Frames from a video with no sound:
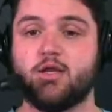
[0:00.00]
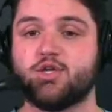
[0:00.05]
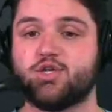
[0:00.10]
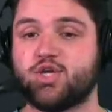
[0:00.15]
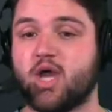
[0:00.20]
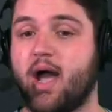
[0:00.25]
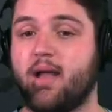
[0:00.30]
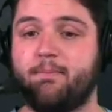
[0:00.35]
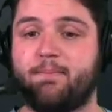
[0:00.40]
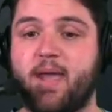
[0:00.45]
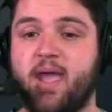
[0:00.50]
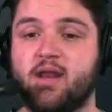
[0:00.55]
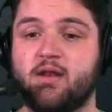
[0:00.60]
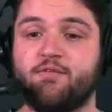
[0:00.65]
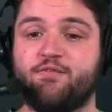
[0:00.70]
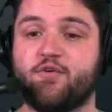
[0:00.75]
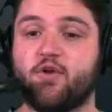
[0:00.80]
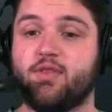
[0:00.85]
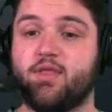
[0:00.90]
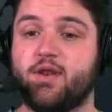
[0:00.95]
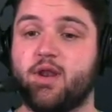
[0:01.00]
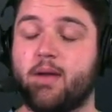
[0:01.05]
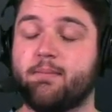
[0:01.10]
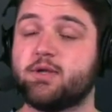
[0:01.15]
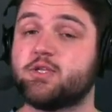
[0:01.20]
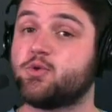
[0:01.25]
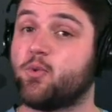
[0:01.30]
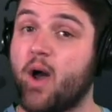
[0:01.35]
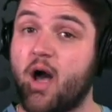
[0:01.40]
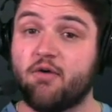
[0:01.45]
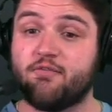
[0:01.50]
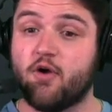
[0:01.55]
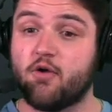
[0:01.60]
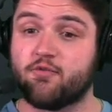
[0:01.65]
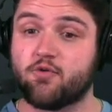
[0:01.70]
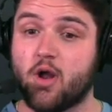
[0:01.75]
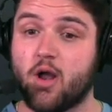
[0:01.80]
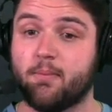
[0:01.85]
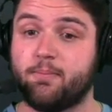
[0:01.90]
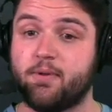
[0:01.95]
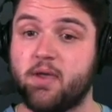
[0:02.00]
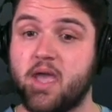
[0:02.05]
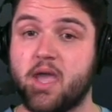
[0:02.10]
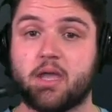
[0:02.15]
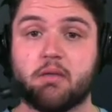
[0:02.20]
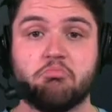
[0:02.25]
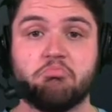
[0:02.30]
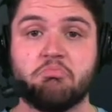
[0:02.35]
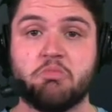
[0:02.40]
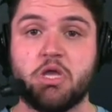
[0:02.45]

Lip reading: Sean Payton for the number 12 overall pick.